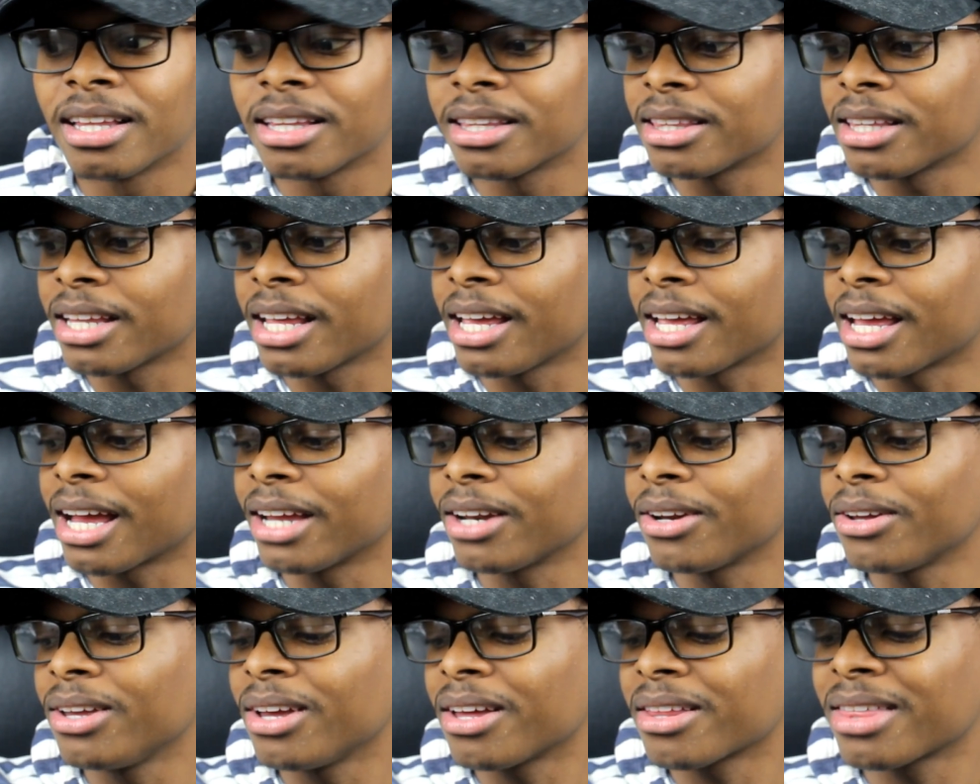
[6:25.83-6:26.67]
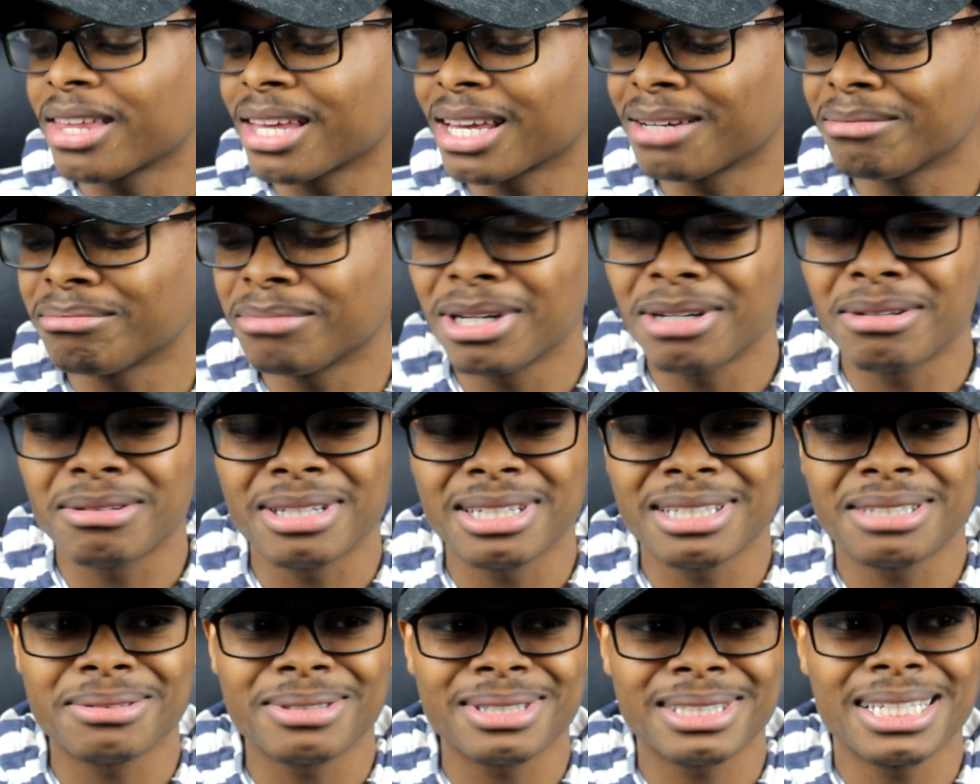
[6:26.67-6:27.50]
Like, I know y'all thinking, bro,
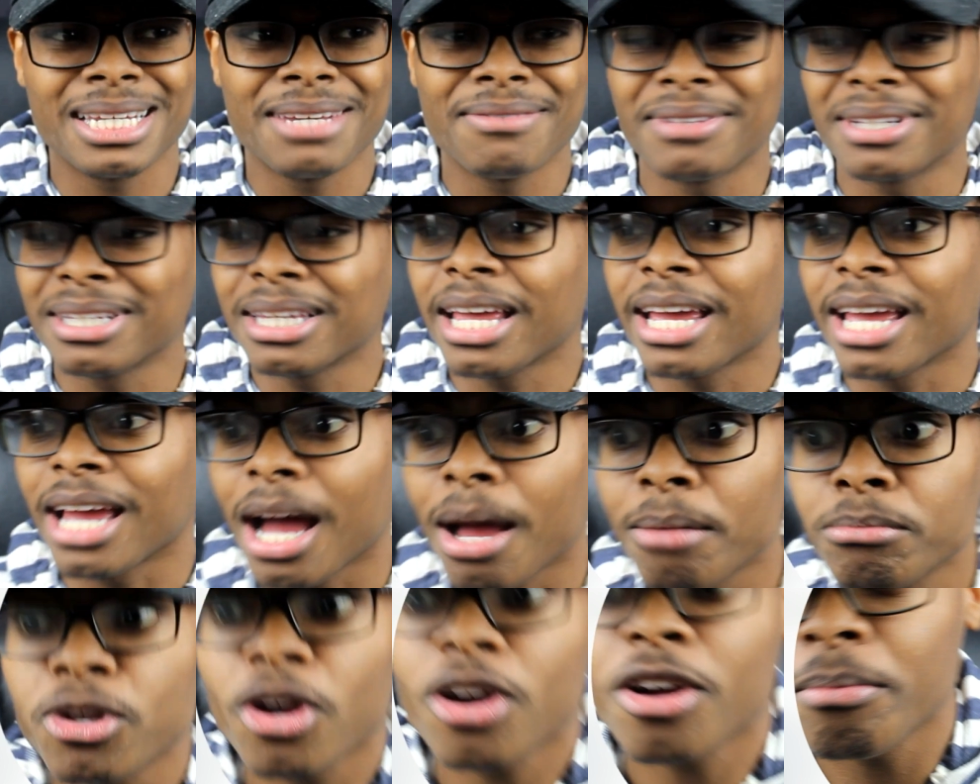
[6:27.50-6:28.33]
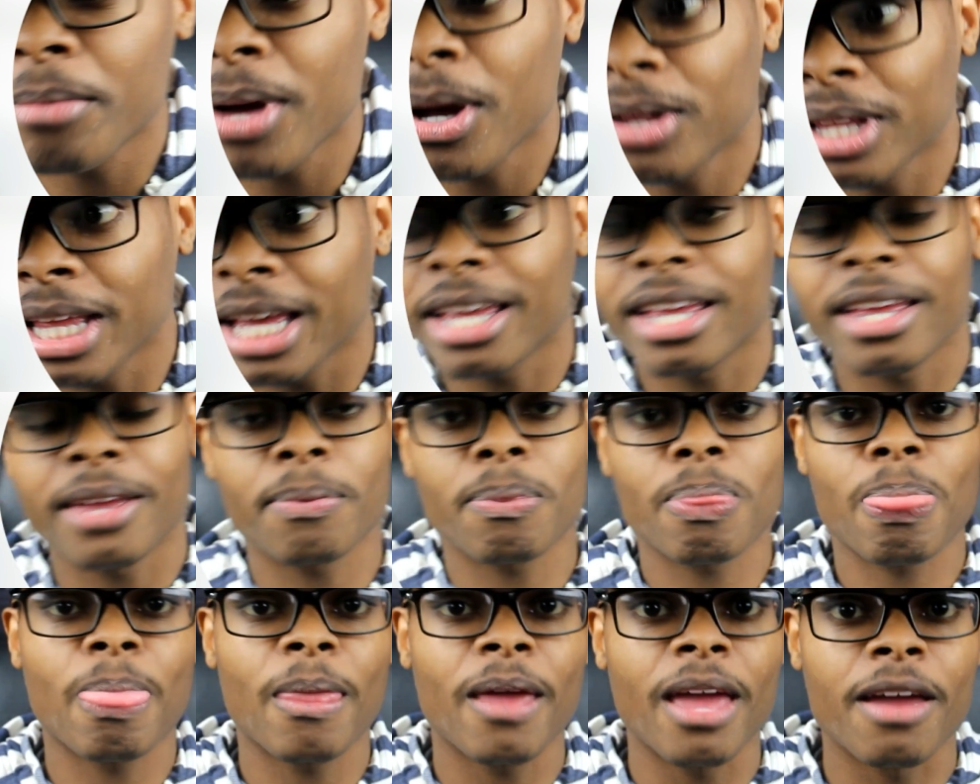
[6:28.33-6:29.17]
this wasn't even, like, I'm talking about, like,
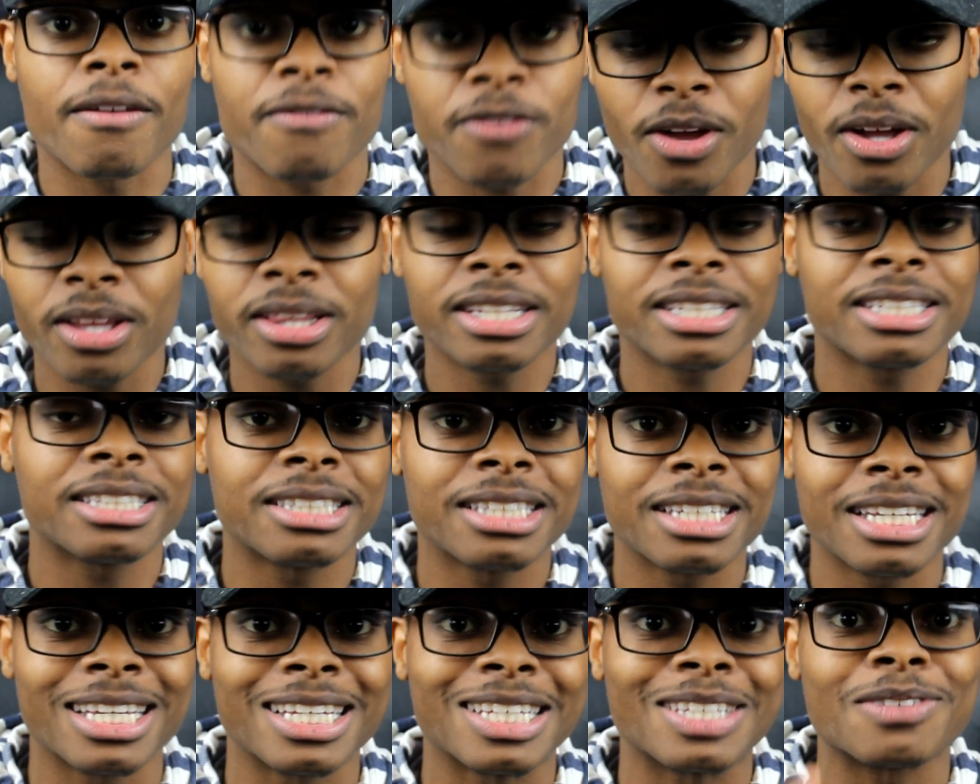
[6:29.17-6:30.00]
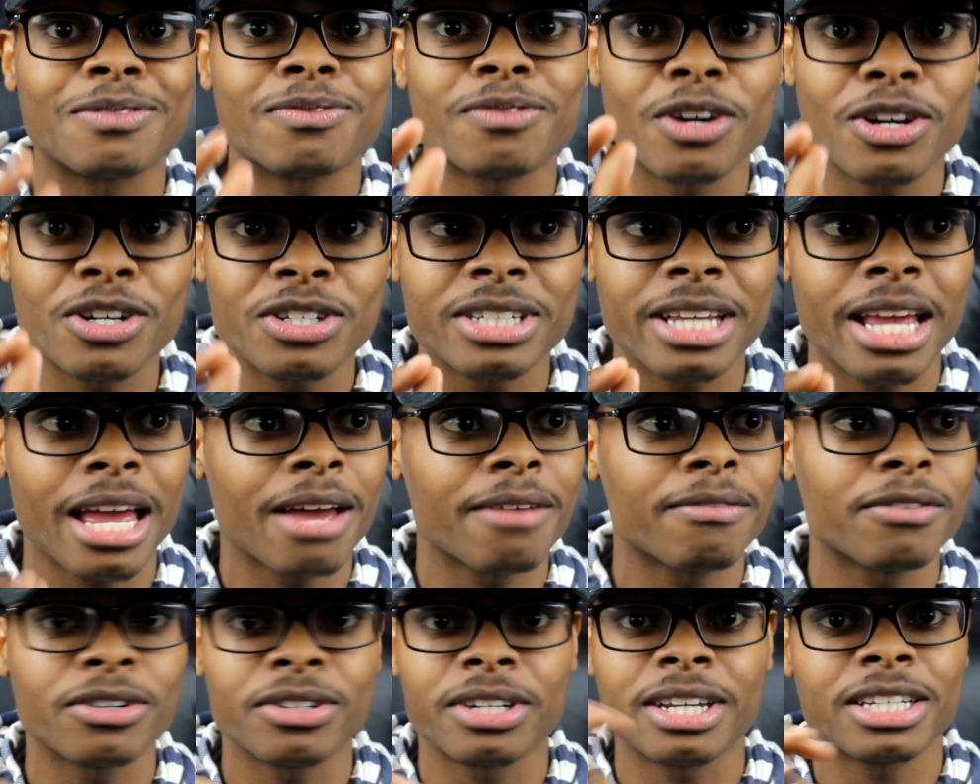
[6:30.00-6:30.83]
if y'all listen to his first
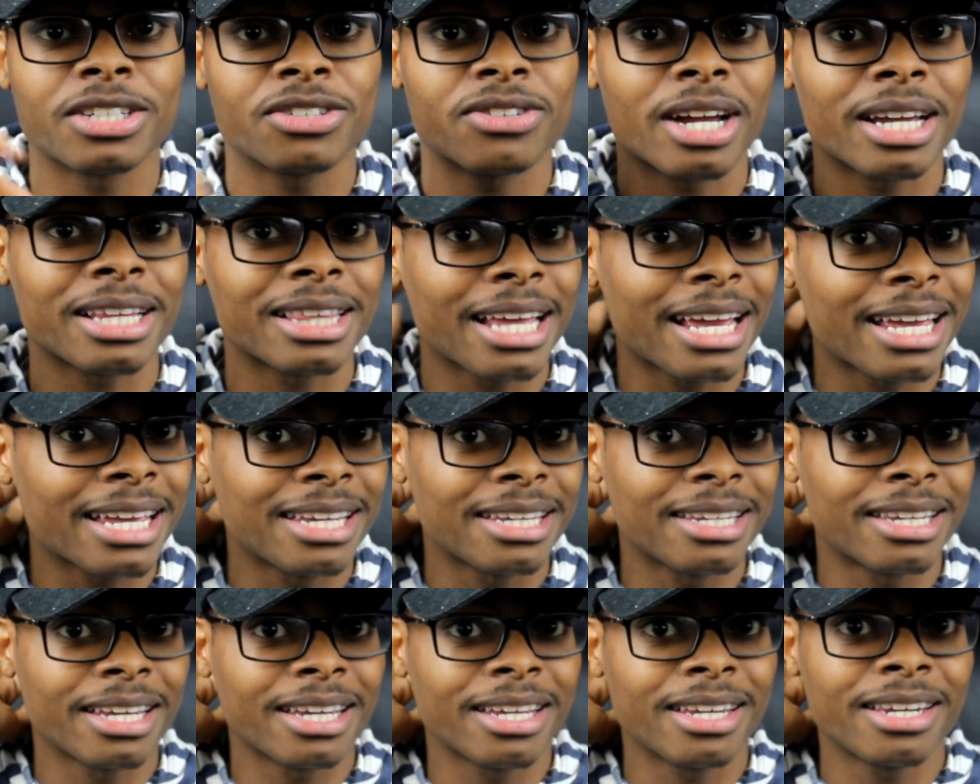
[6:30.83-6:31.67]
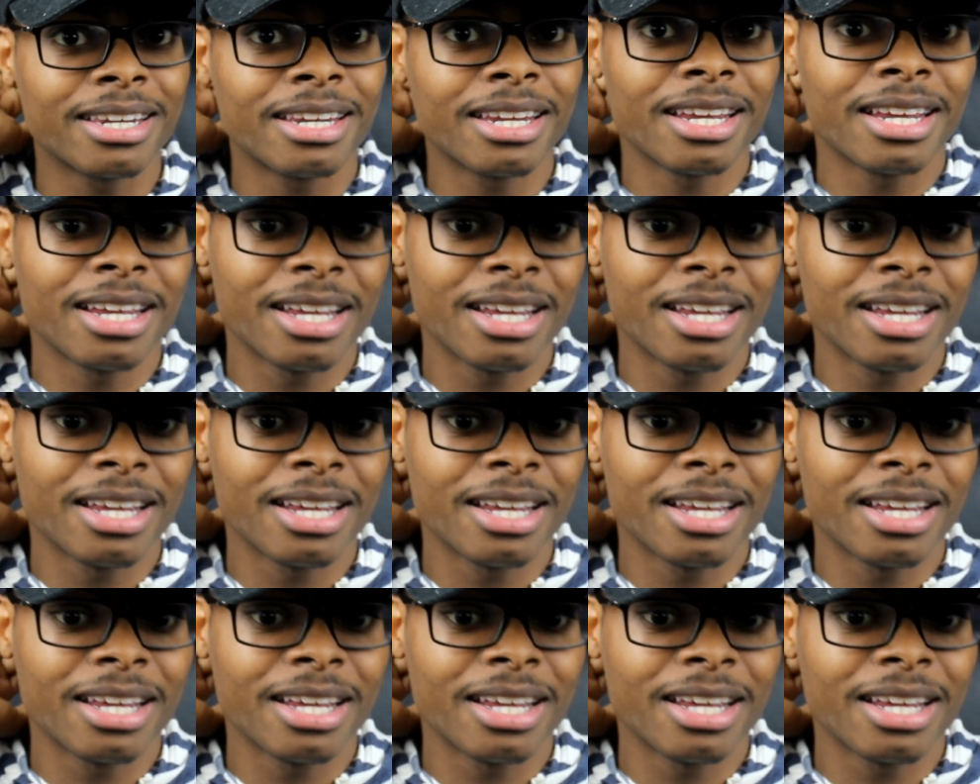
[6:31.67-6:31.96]
ever diss track that he did,